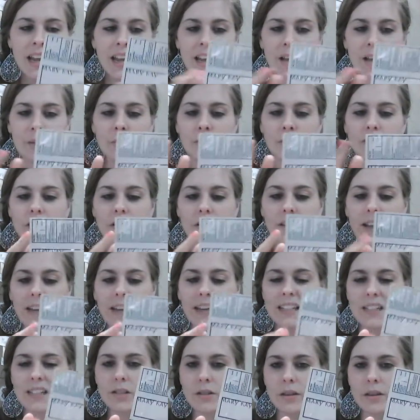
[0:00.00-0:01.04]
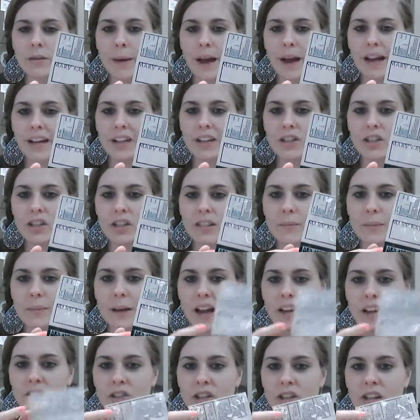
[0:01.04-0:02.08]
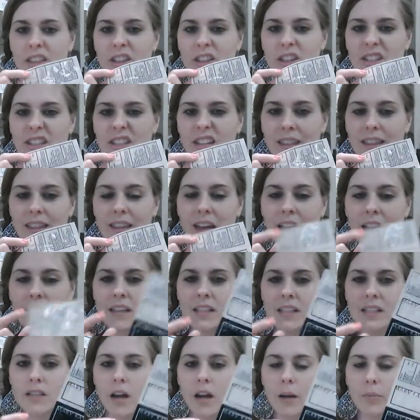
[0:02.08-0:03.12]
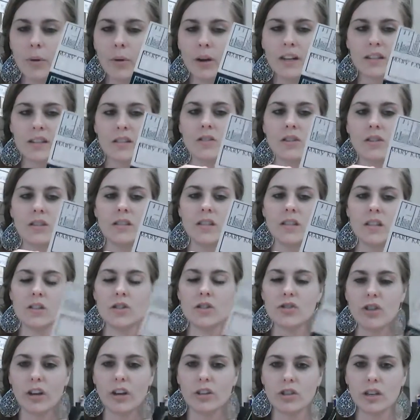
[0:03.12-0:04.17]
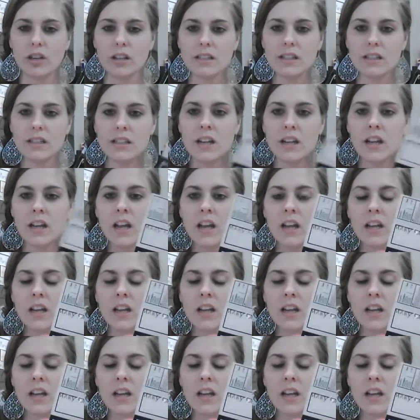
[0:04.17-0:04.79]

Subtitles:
It will look like it's 3 packages, but actually there's nothing in this top one. It's just instructions.